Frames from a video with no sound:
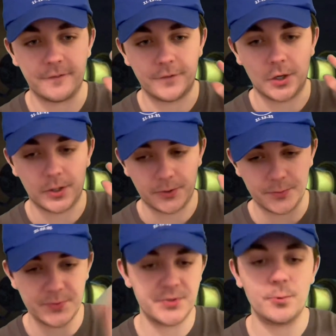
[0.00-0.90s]

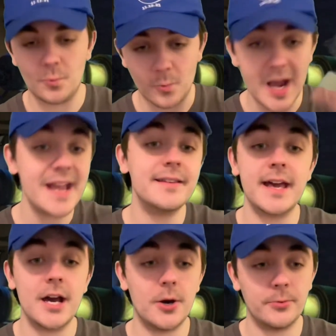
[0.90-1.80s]
falls way
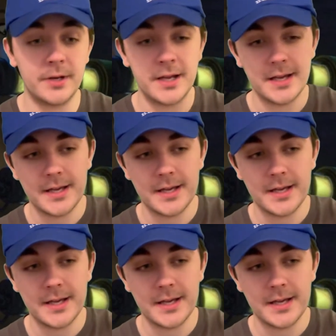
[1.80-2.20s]
down